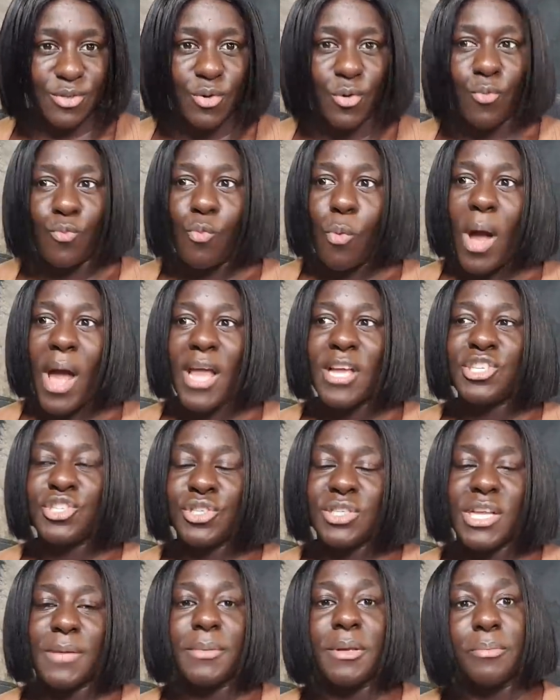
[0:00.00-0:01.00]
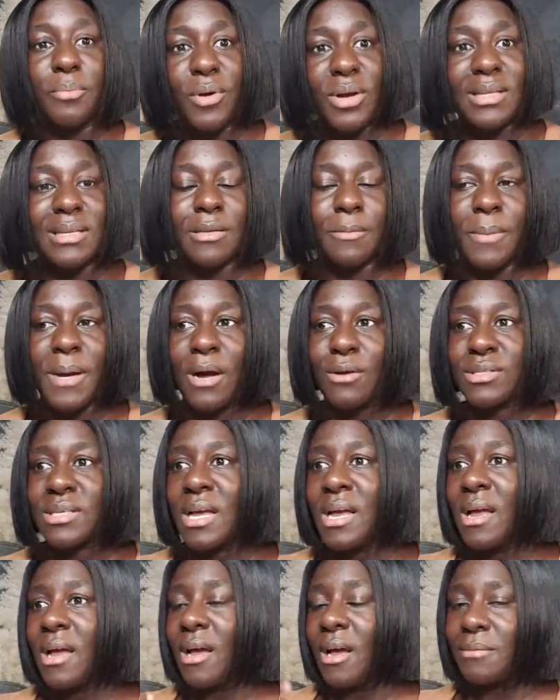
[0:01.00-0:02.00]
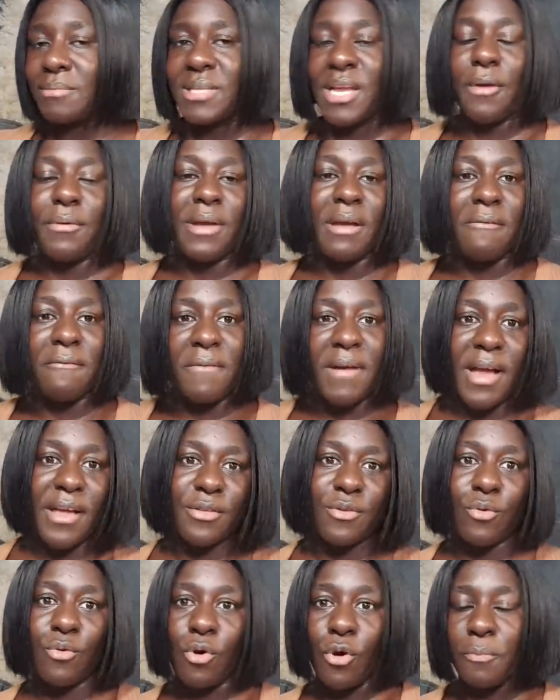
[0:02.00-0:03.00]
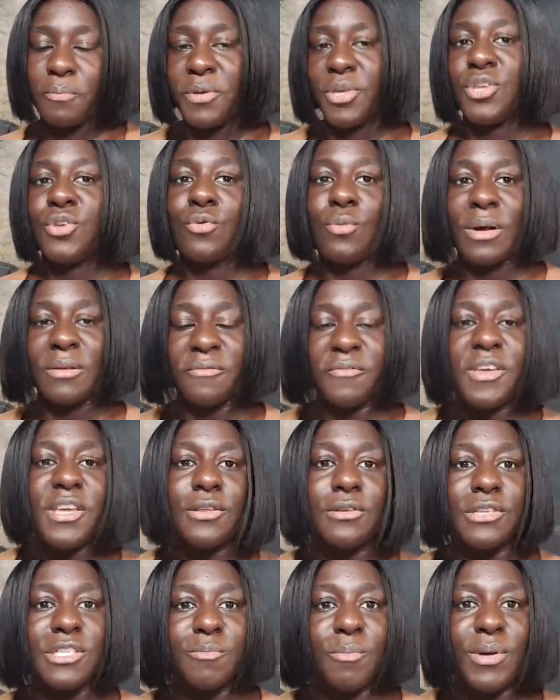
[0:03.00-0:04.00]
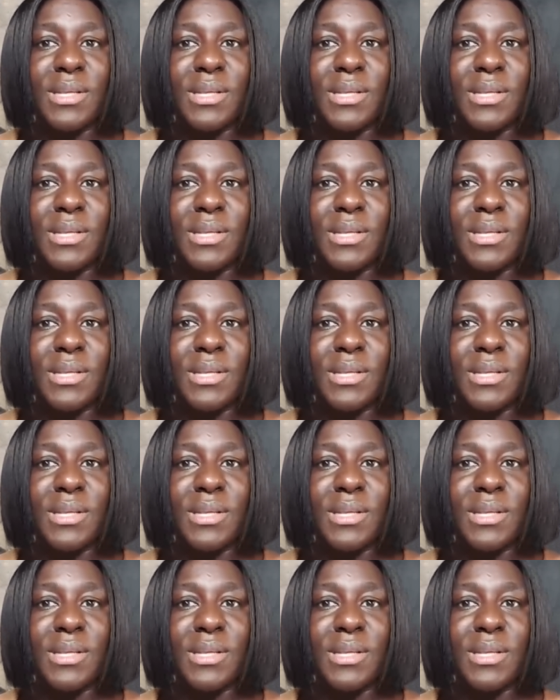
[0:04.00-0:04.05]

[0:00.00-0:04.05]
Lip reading: So why should they be bothered about Terry and Vinyl or BU and Venus?